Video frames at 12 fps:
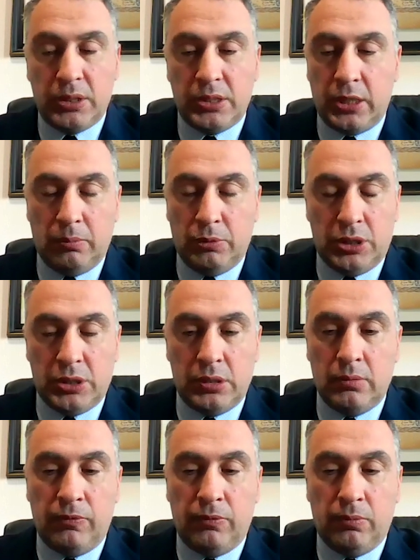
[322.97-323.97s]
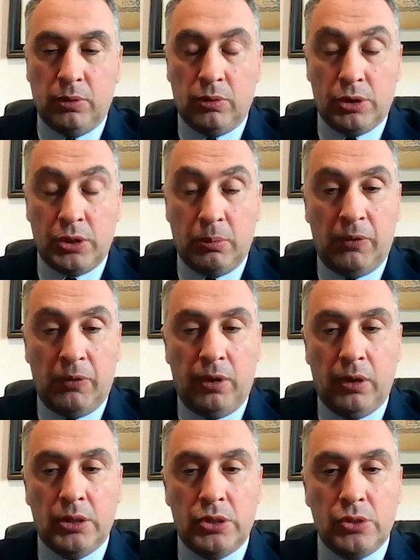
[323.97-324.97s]
I'm just crossing my
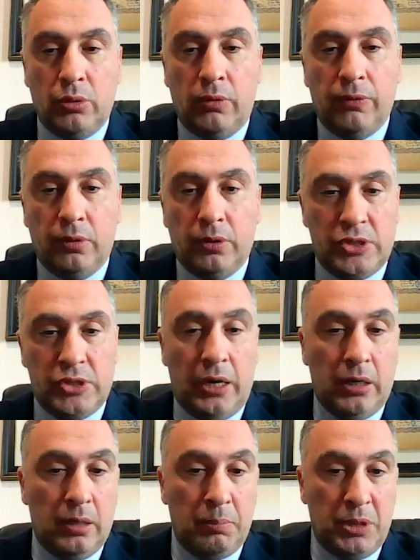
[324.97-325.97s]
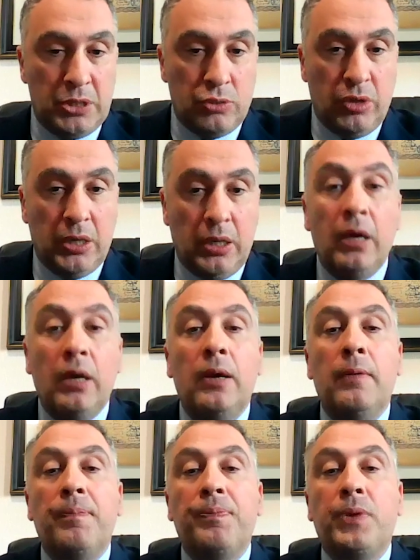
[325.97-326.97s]
fingers of signing the peace treaty
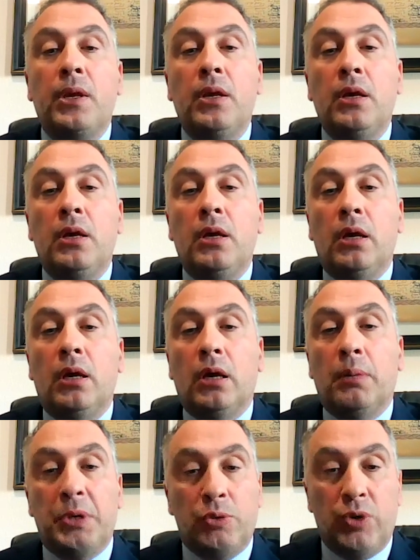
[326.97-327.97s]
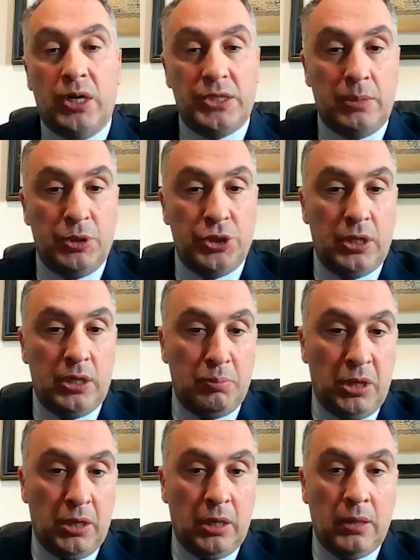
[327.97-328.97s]
between Azerbaijan and
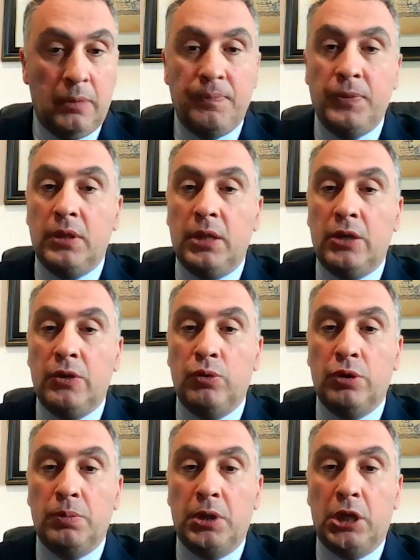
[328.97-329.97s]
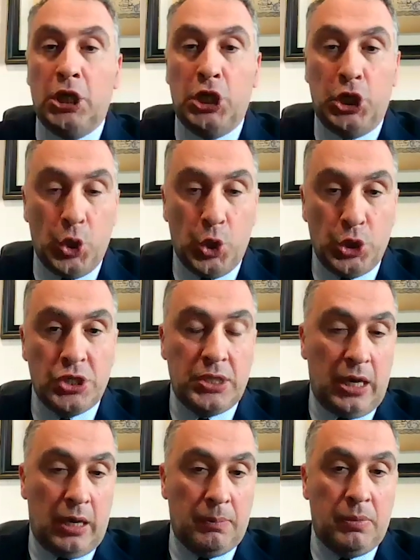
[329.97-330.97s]
Armenia. That would be a huge
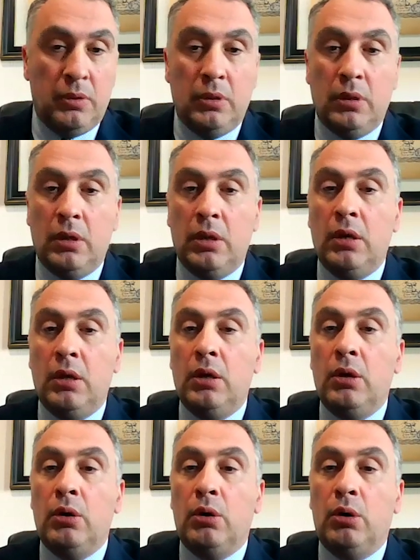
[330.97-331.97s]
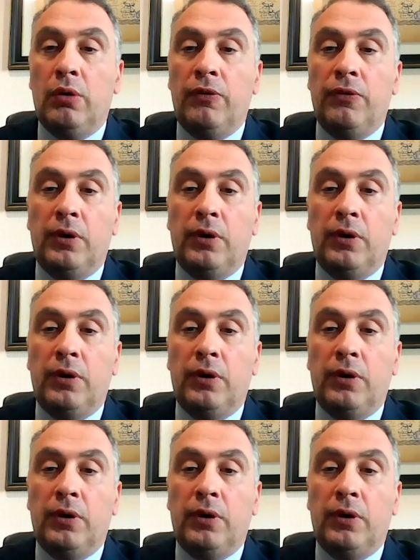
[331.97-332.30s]
step of